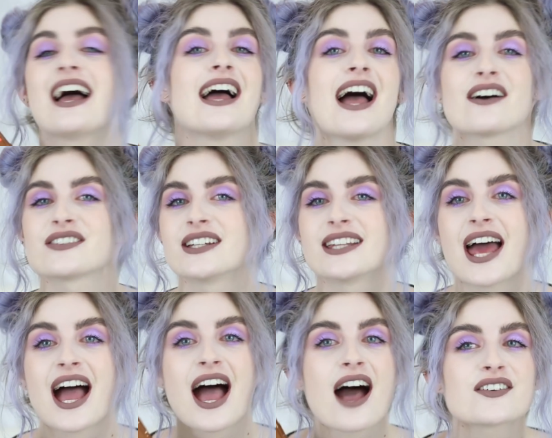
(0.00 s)
I
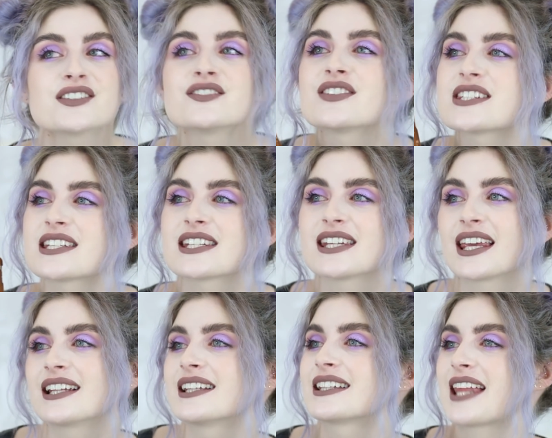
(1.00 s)
haven't visited
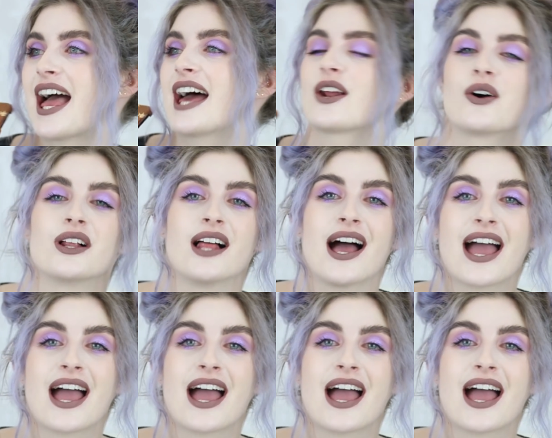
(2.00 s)
England at all.